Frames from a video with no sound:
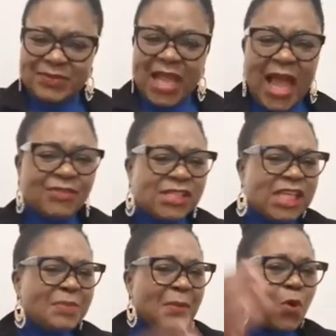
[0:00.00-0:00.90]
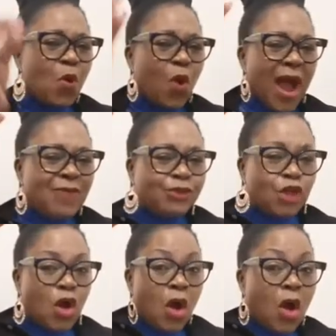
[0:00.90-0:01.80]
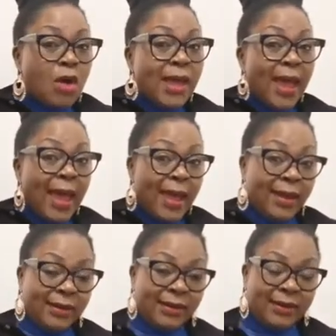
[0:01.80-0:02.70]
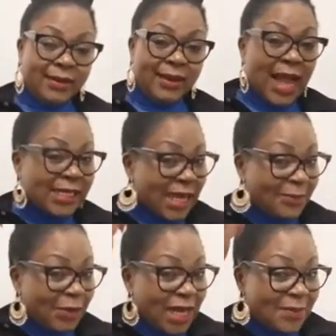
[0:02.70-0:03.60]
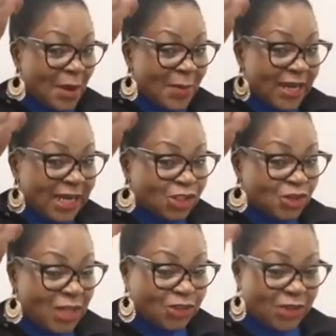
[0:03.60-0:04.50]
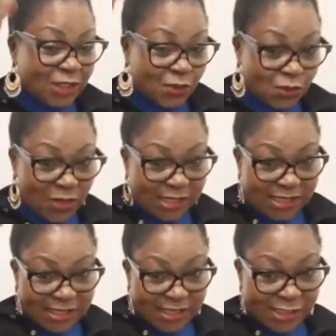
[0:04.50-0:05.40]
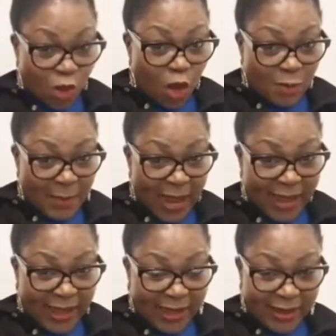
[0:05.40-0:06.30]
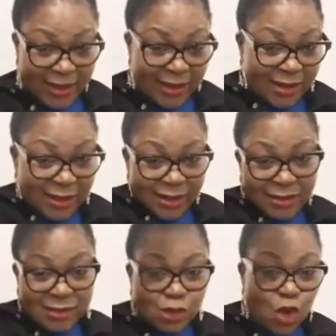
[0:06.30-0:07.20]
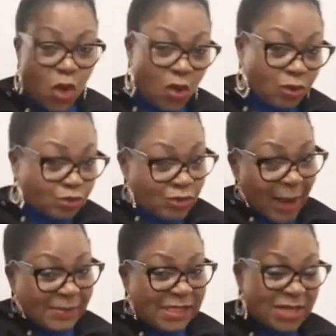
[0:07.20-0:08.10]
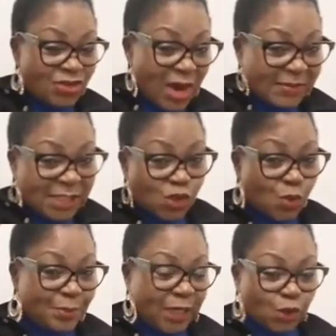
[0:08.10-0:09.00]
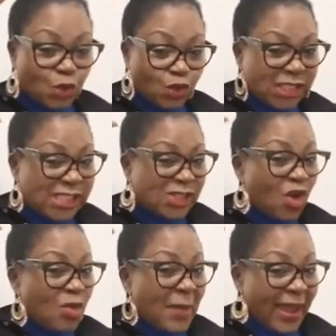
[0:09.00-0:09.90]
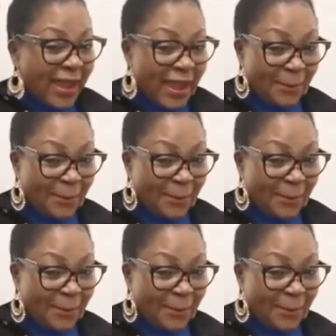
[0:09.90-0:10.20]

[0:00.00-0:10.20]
I've seen people who have long hair, and they are bothered about my natural dreadlocks. You can see this is all my hair, tongue wrapped into big donut. This is all my hair.